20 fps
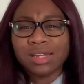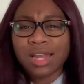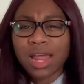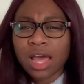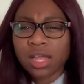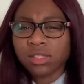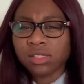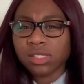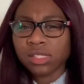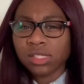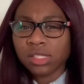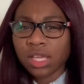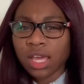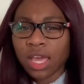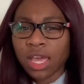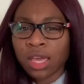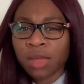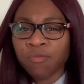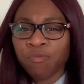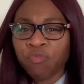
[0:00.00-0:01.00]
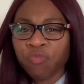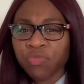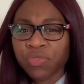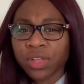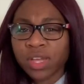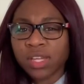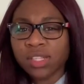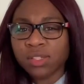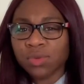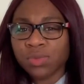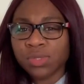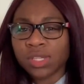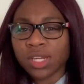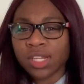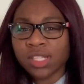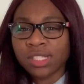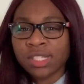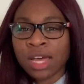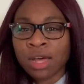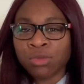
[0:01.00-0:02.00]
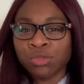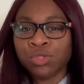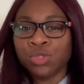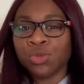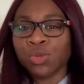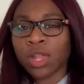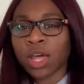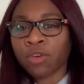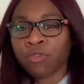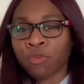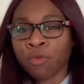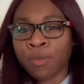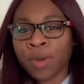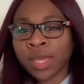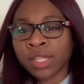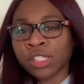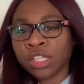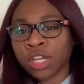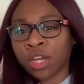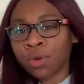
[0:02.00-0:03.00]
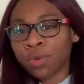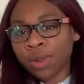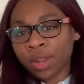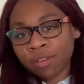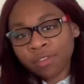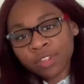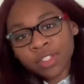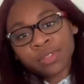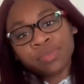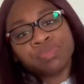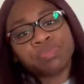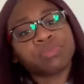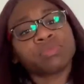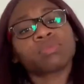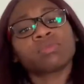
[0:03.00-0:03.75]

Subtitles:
not to say because it was going to sound too like romantic or whatever,